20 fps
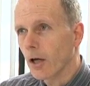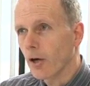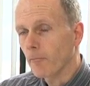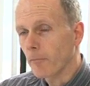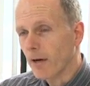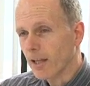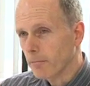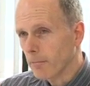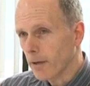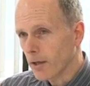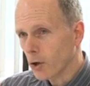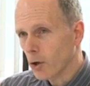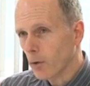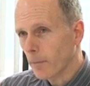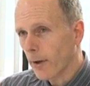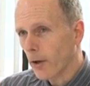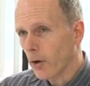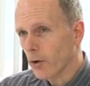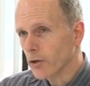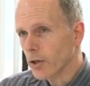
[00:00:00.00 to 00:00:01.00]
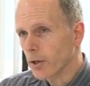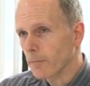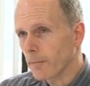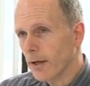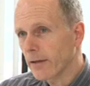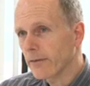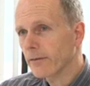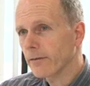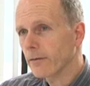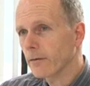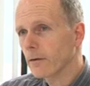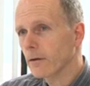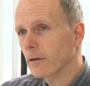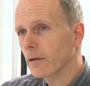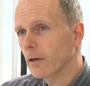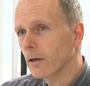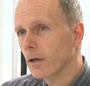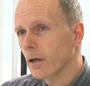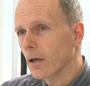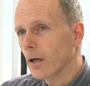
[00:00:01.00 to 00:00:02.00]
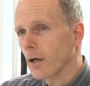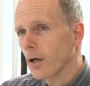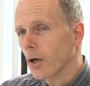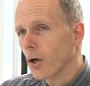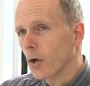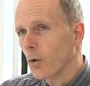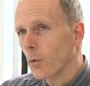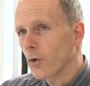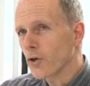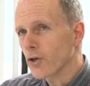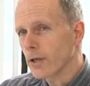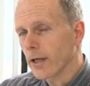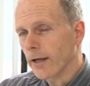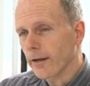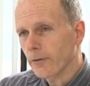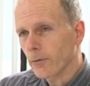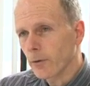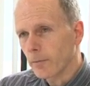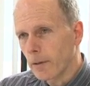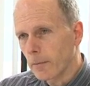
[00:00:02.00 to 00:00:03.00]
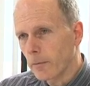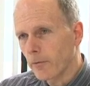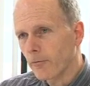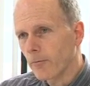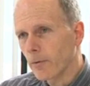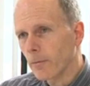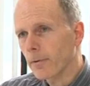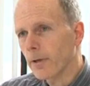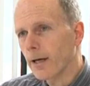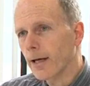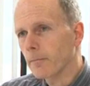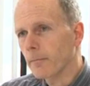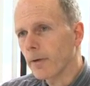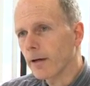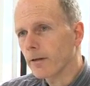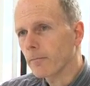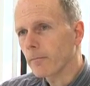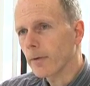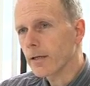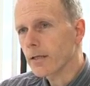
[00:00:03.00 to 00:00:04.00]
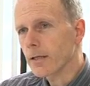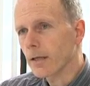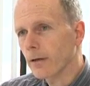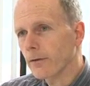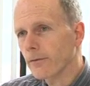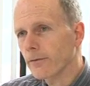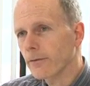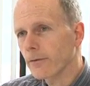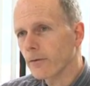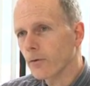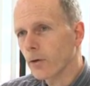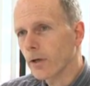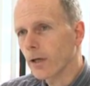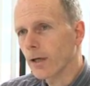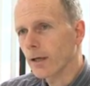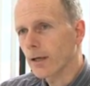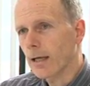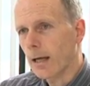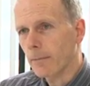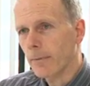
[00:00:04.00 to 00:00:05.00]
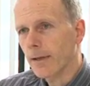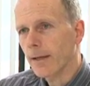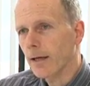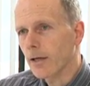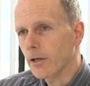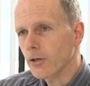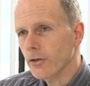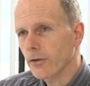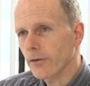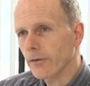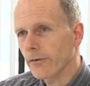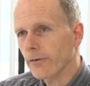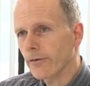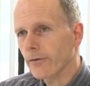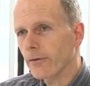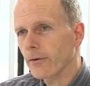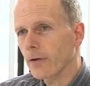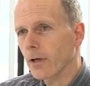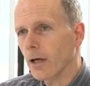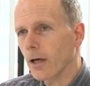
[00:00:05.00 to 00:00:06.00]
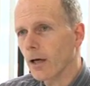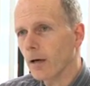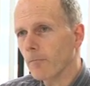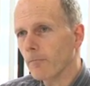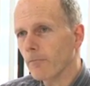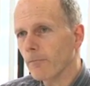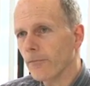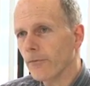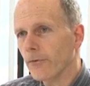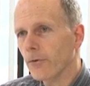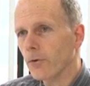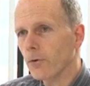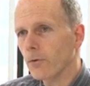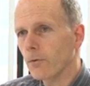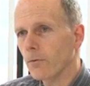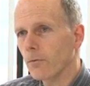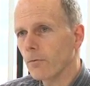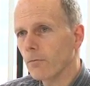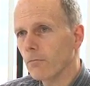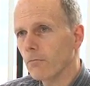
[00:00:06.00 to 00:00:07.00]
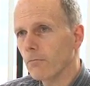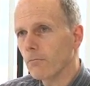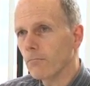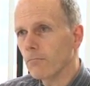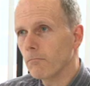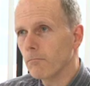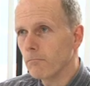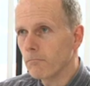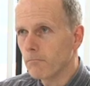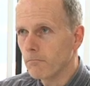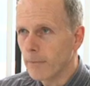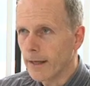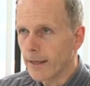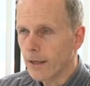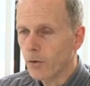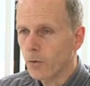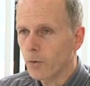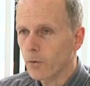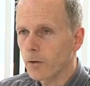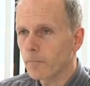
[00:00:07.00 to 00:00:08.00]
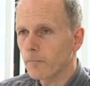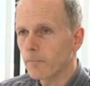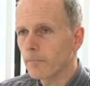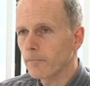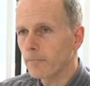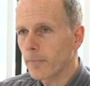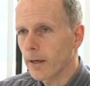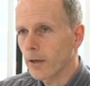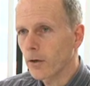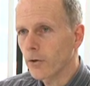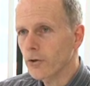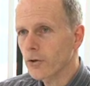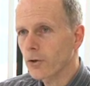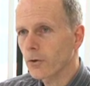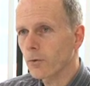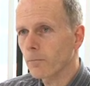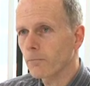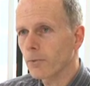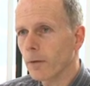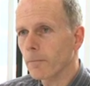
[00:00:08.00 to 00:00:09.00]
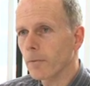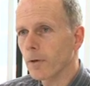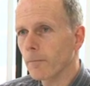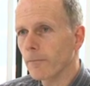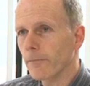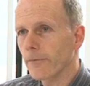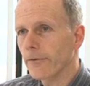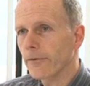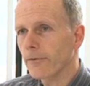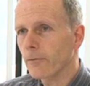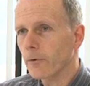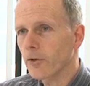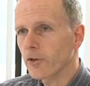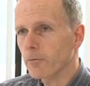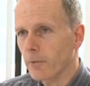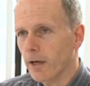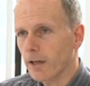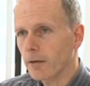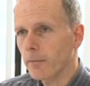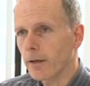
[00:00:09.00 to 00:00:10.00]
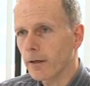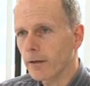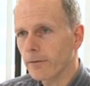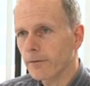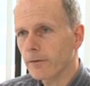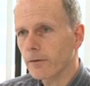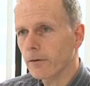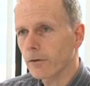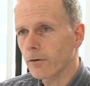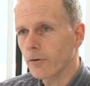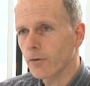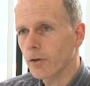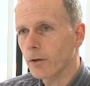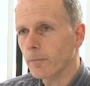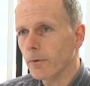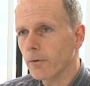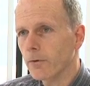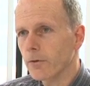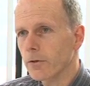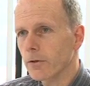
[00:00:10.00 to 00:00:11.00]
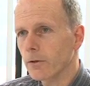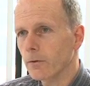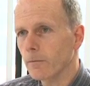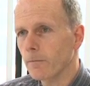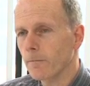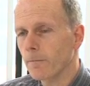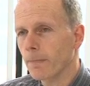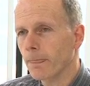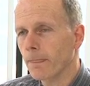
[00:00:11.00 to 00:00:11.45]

mathematical biology and medicine, which links with people from applied mathematics looking at applications to medical and biological problems which mathematics can contribute to.